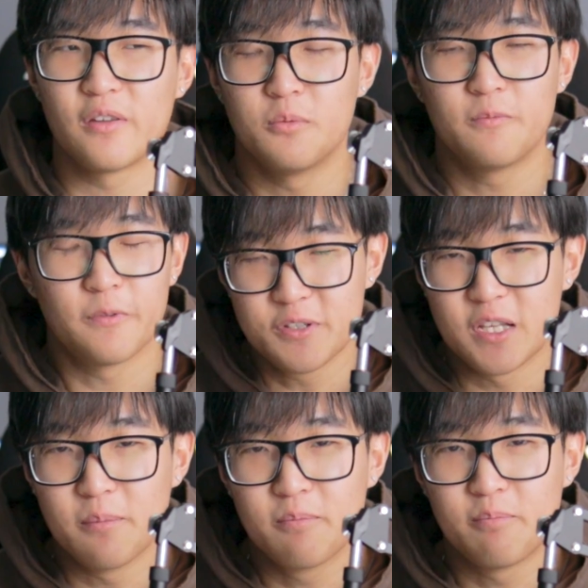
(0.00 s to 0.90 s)
So first
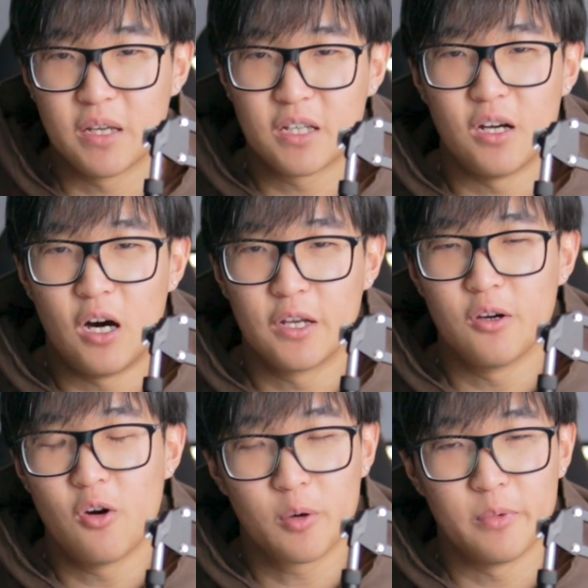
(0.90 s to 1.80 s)
step, pick an
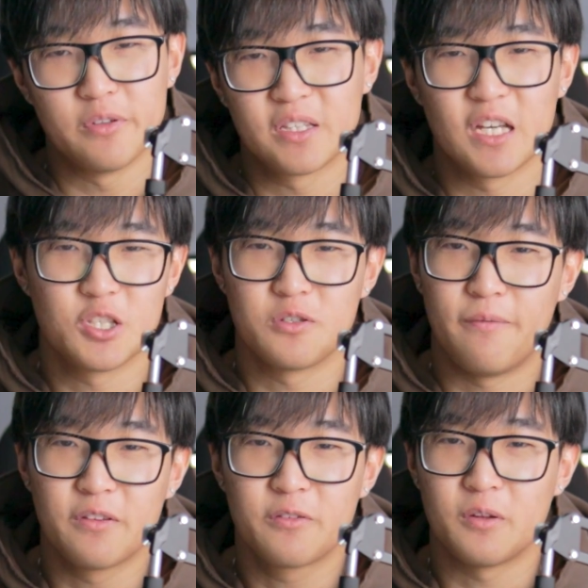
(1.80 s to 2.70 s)
audio or music that just
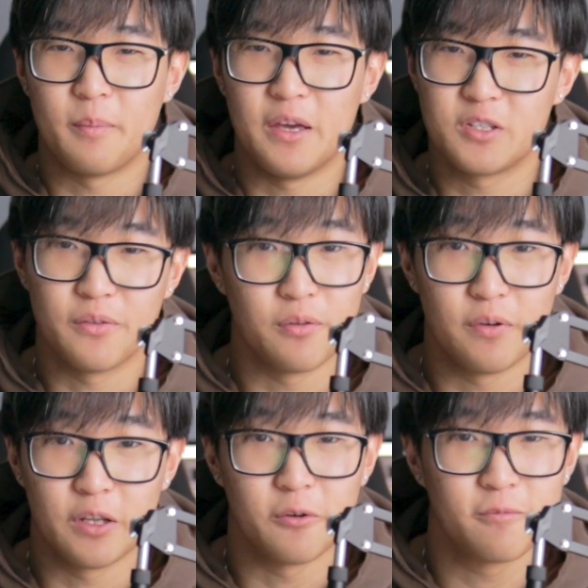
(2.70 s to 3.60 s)
fits the pace of your video.